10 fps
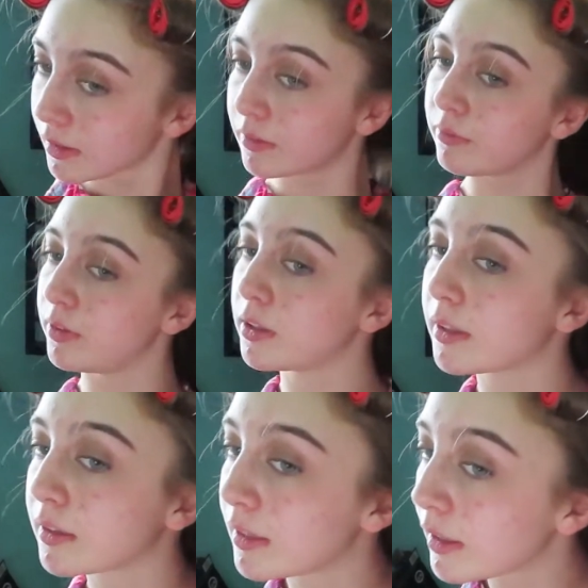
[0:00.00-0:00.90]
can feel
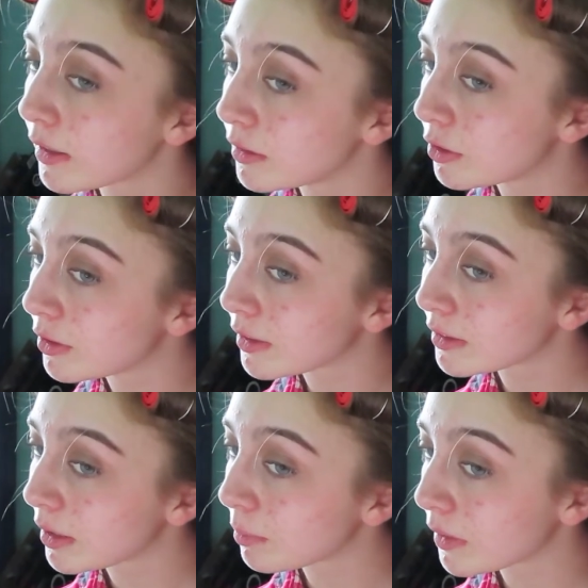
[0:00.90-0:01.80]
that they can do the
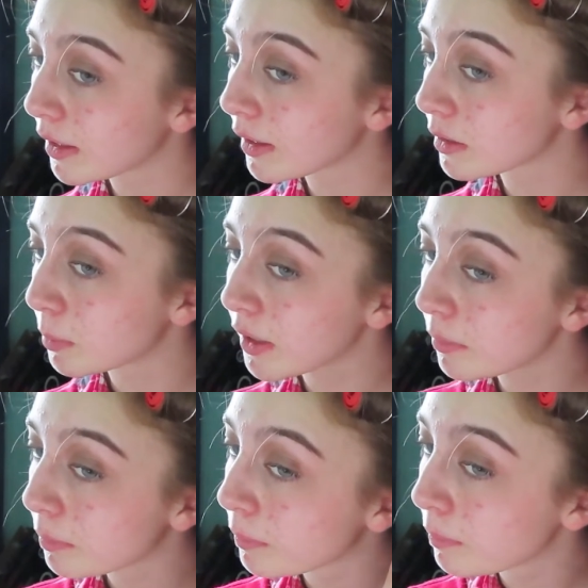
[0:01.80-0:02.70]
same thing as me
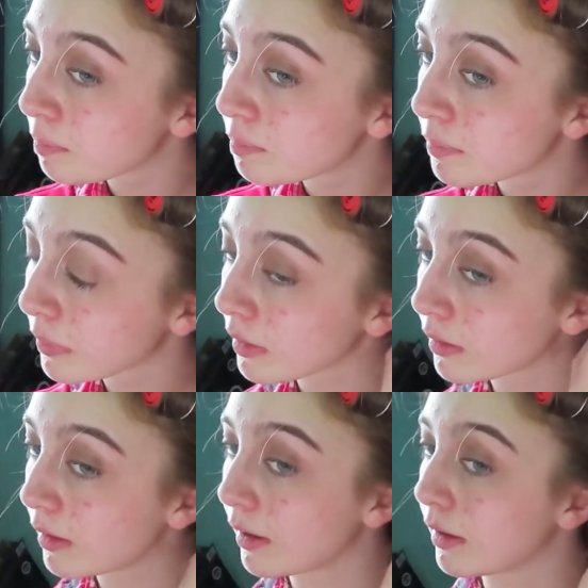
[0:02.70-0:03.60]

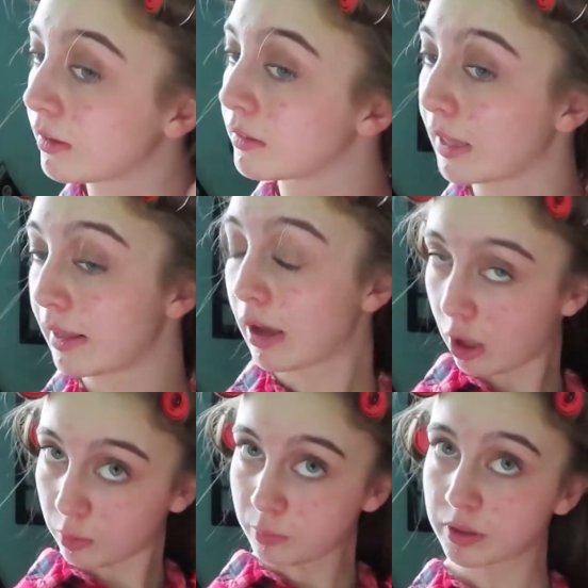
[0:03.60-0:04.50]
and get
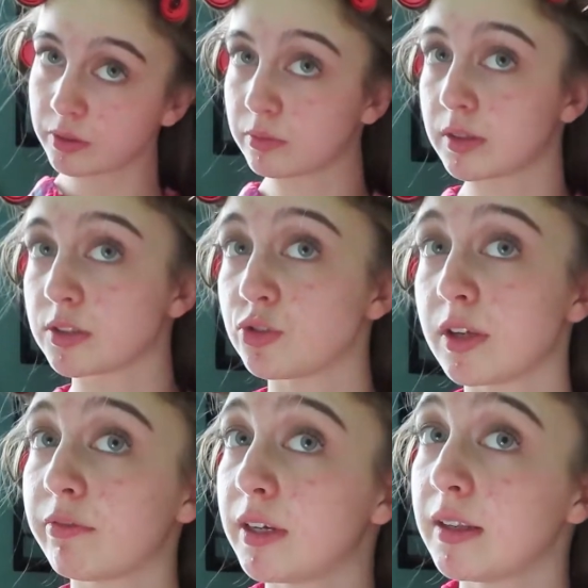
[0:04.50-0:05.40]
help, which
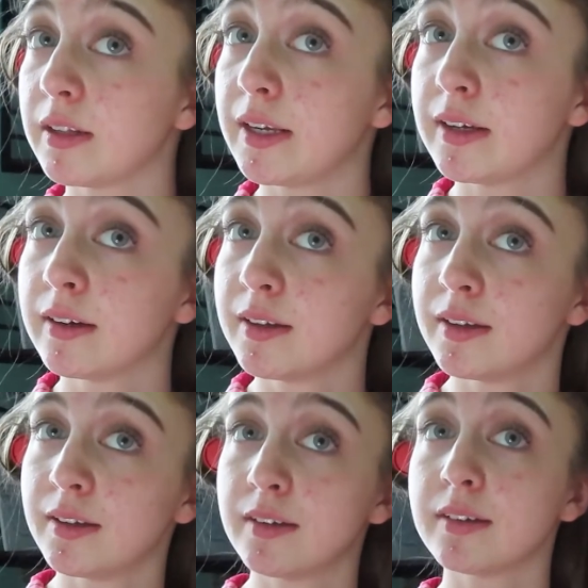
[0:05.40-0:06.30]
definitely,
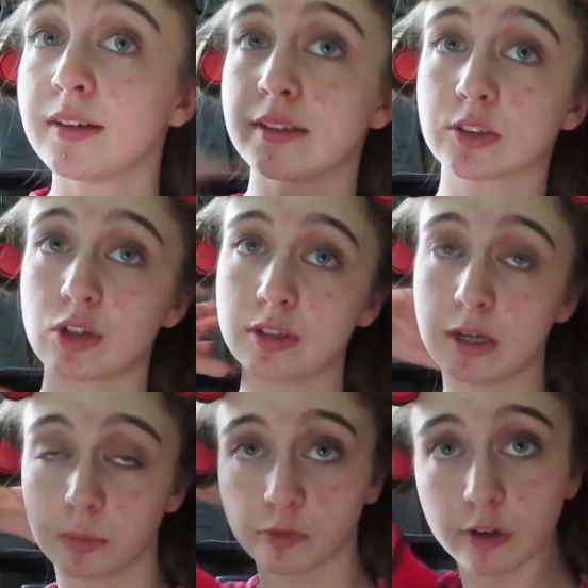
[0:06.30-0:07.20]
it's called
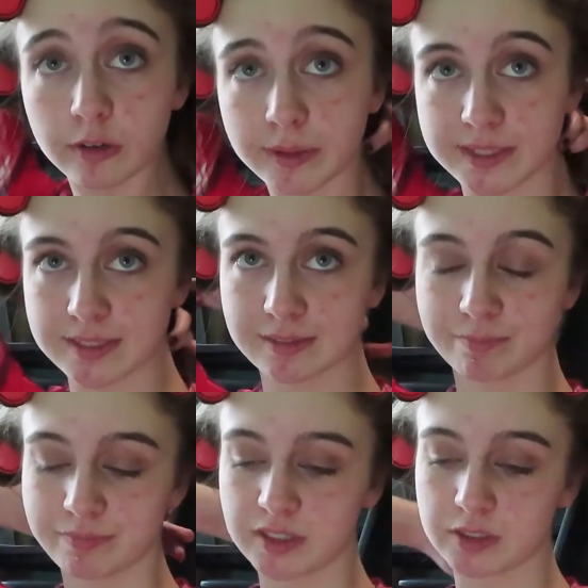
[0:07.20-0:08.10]
help for a
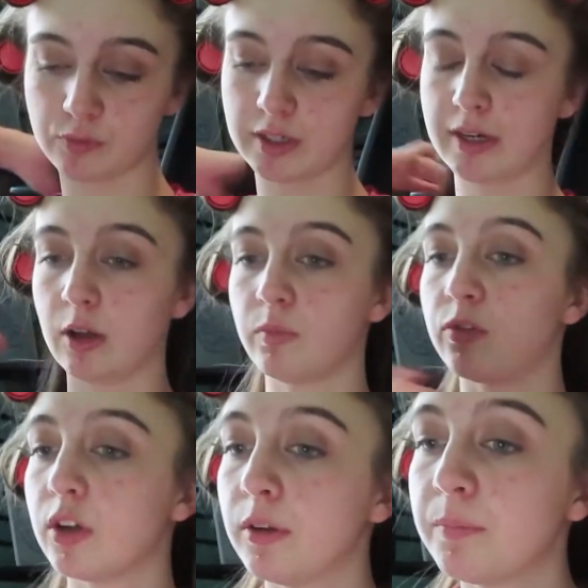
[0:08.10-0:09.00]
reason. It's very
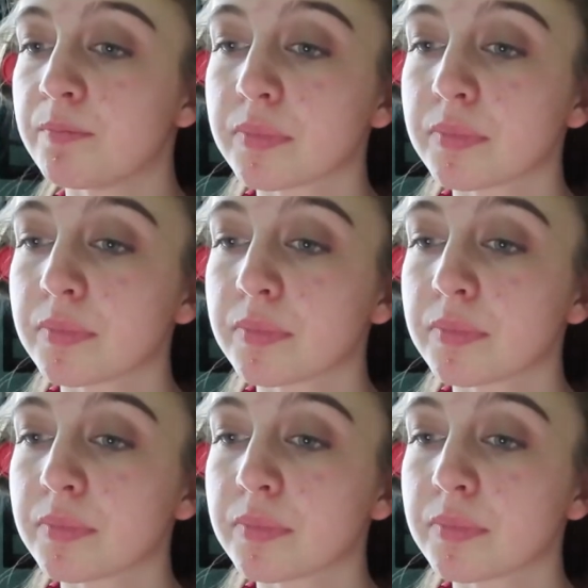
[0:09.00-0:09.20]
helpful.